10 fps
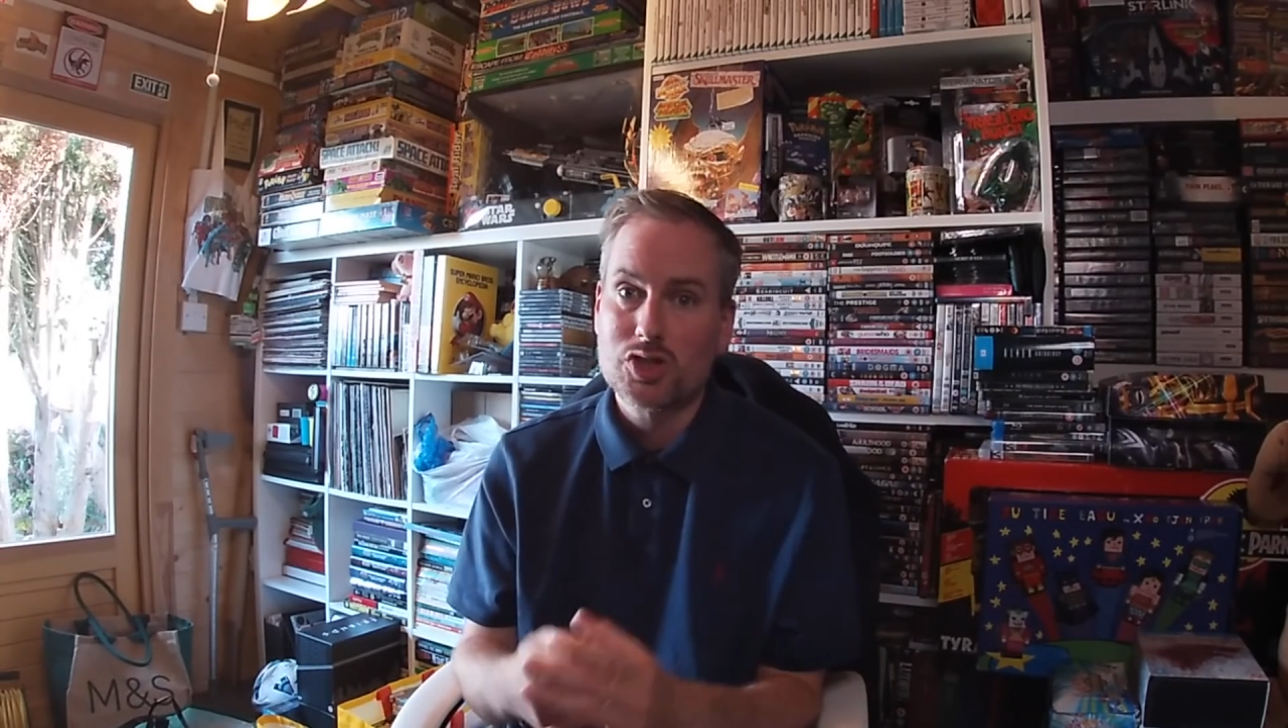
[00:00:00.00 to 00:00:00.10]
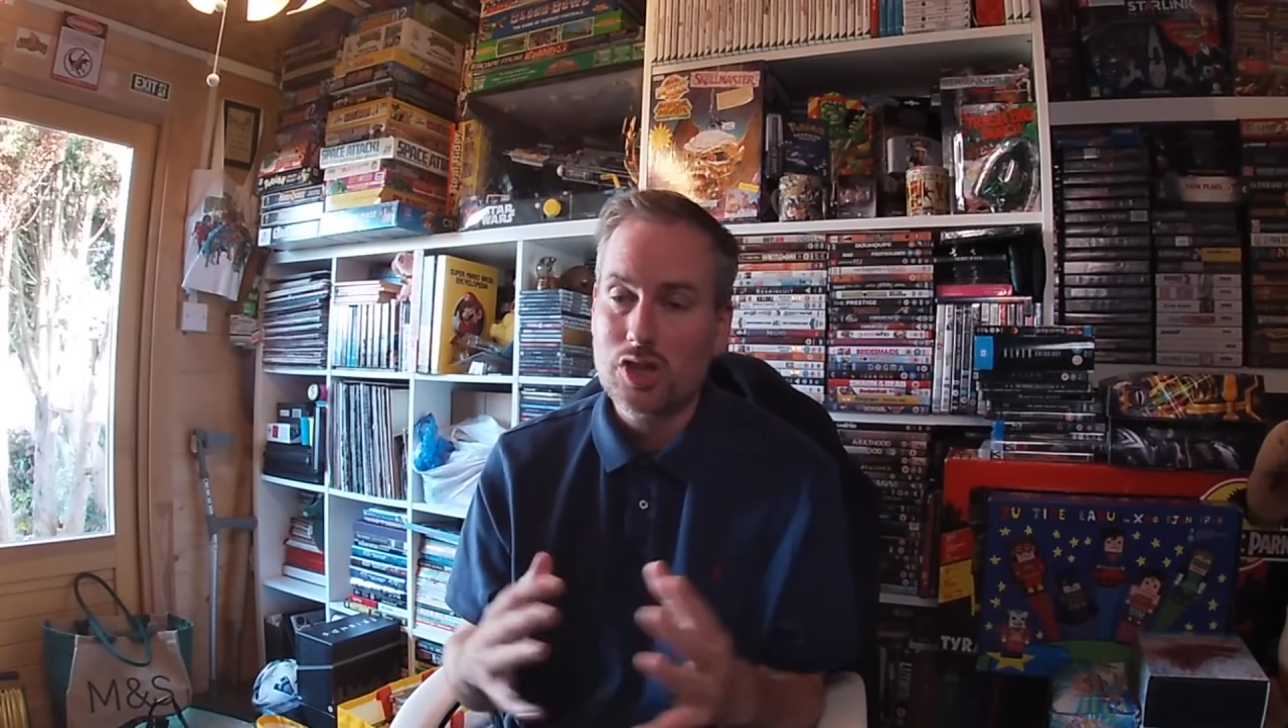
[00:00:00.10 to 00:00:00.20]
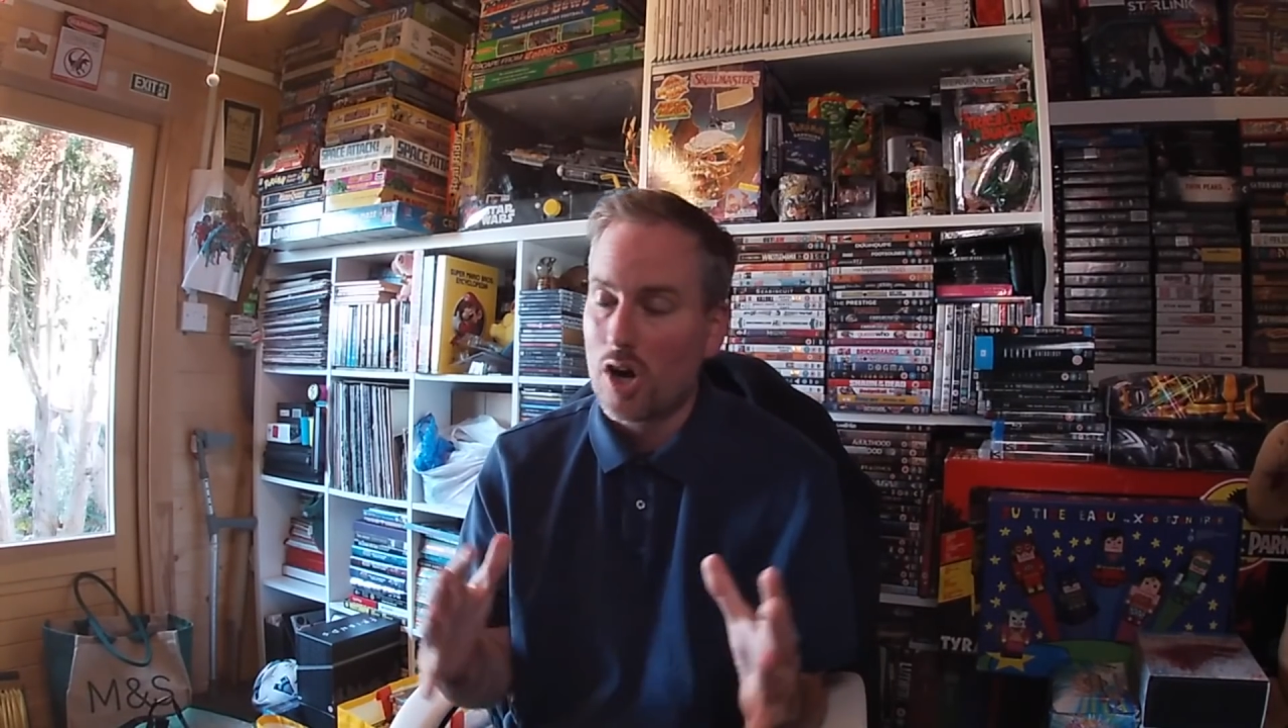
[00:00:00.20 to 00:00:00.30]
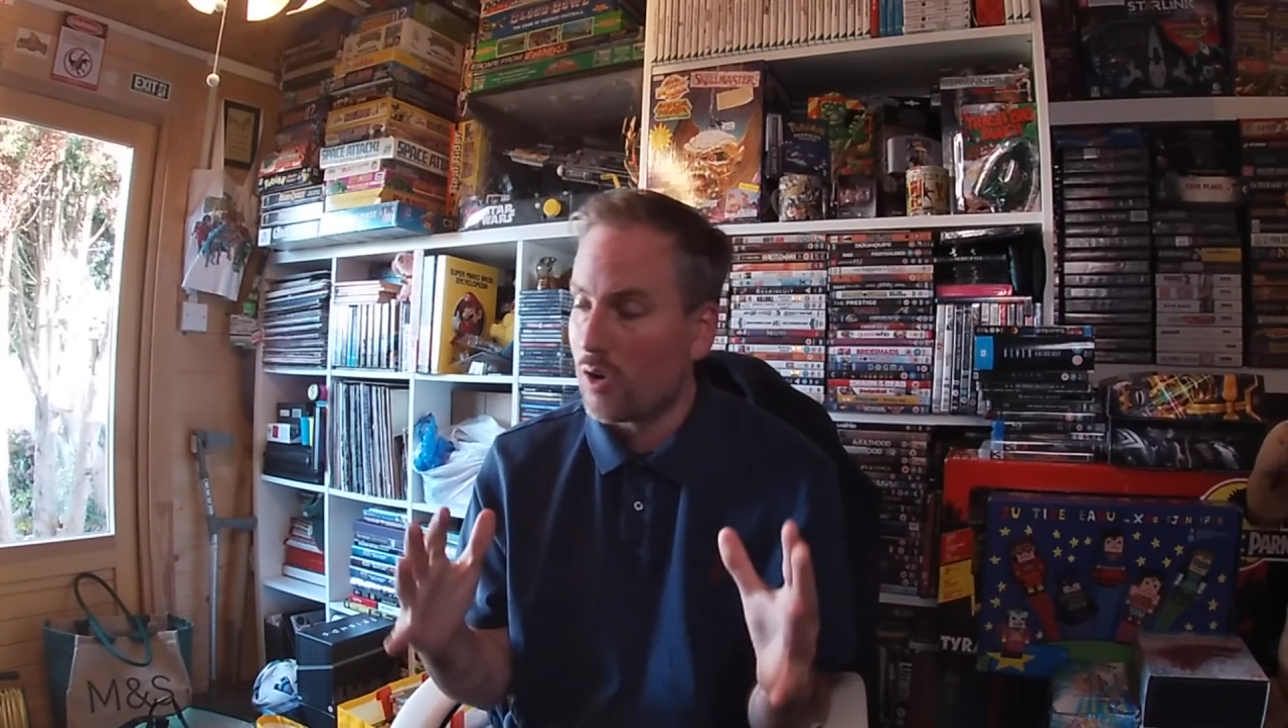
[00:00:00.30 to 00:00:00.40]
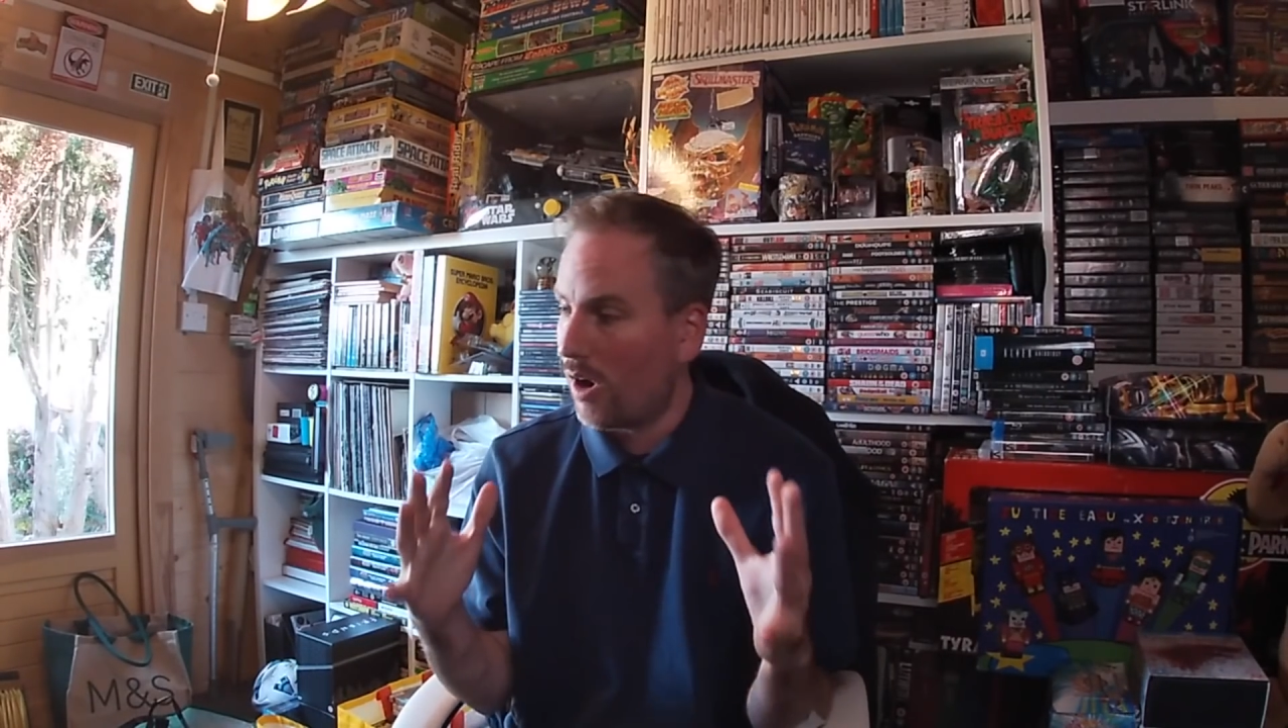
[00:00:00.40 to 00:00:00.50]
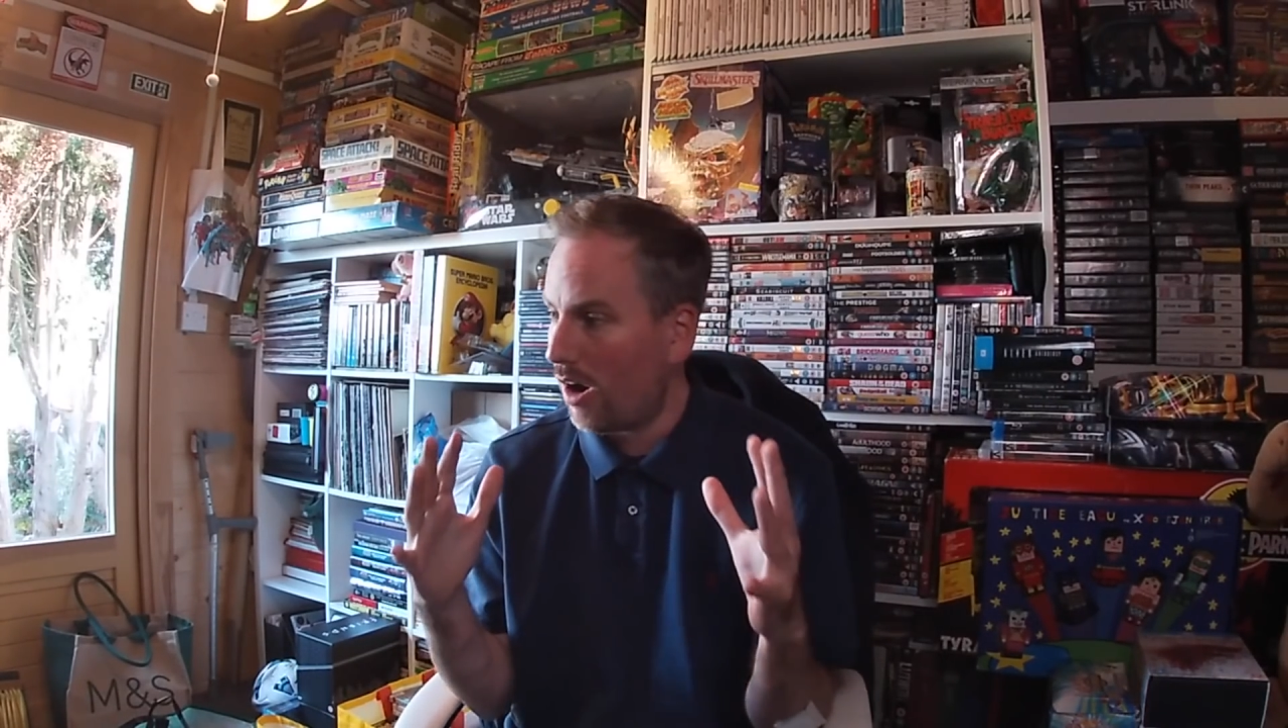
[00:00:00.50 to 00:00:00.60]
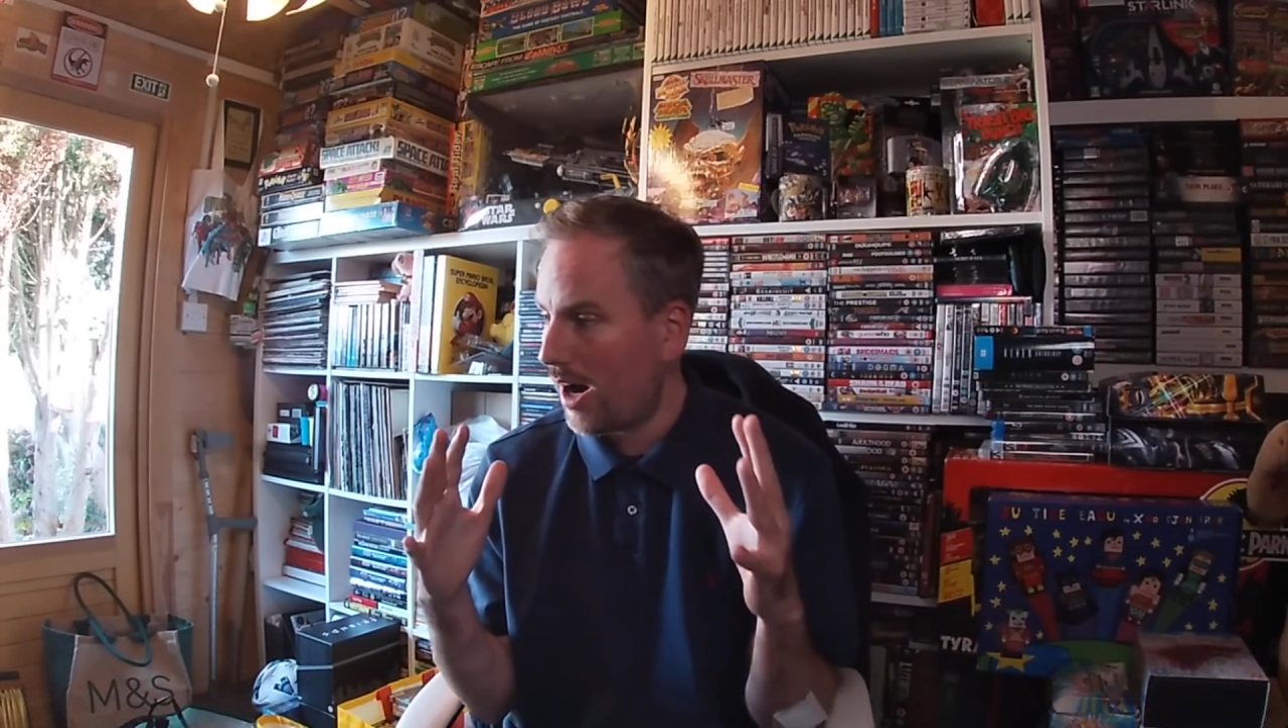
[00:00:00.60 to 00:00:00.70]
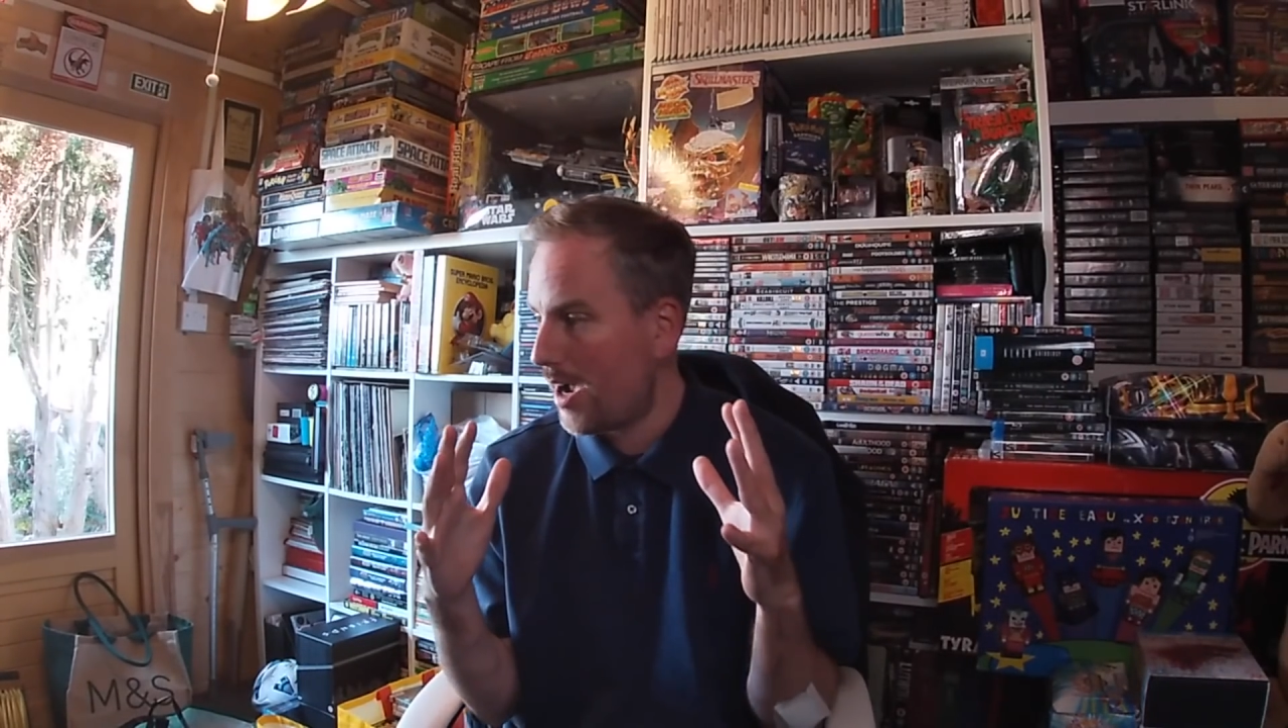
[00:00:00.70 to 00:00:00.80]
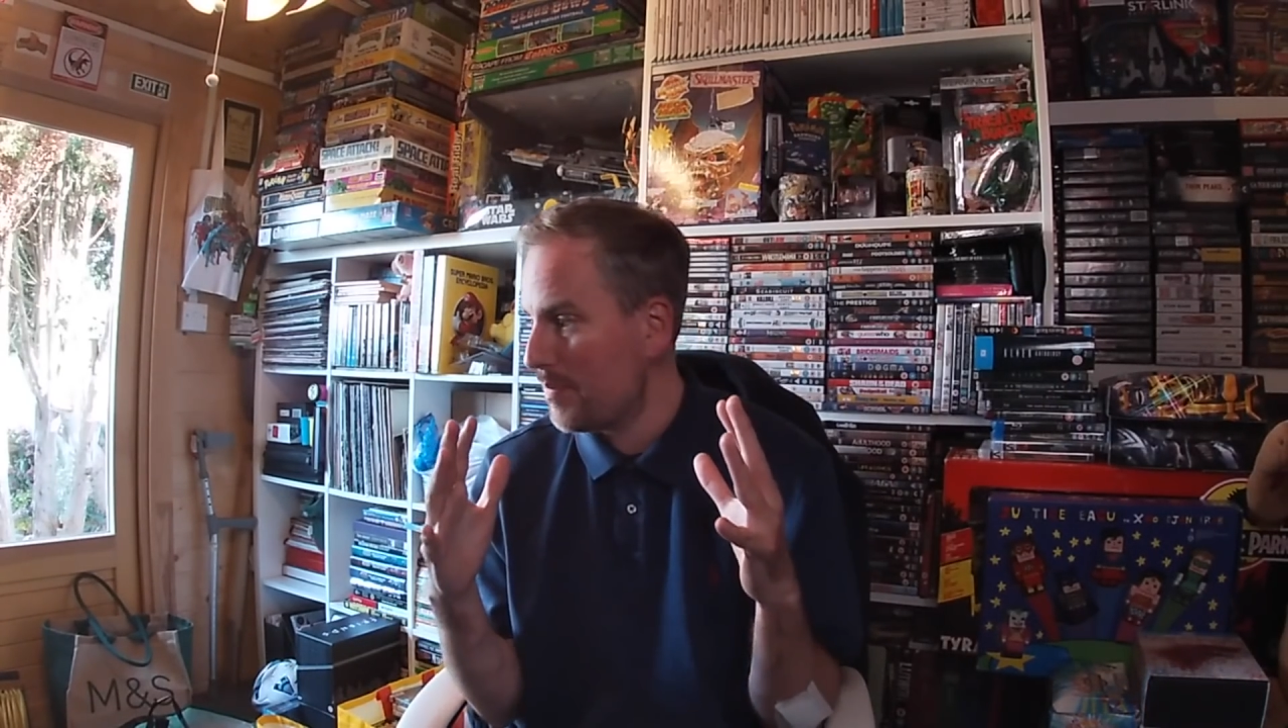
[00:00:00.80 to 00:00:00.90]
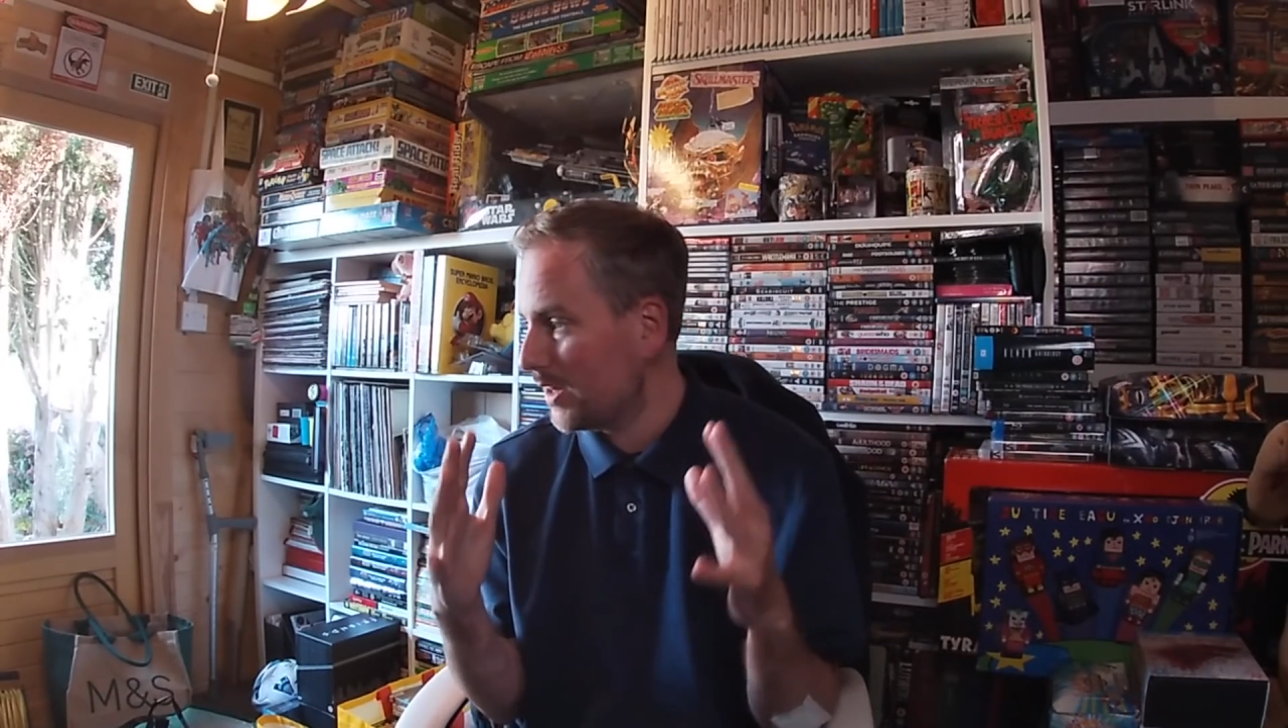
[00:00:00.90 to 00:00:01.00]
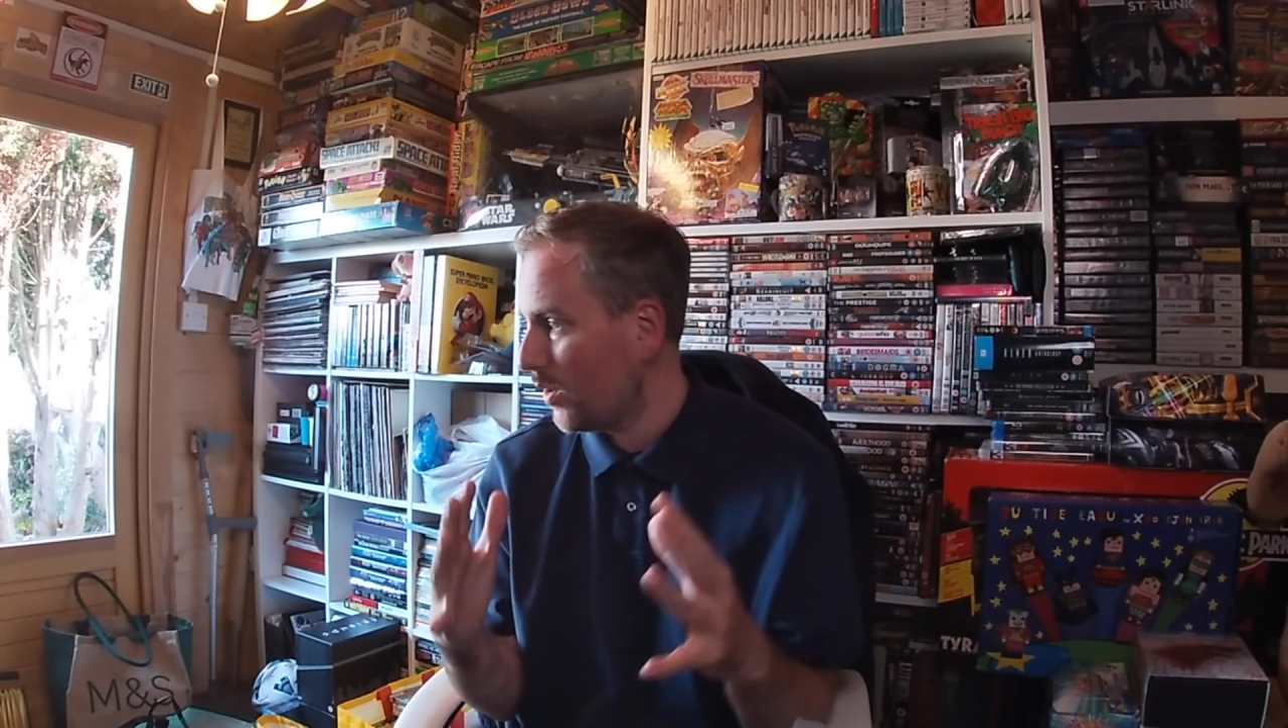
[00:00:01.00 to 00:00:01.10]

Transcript: So I'm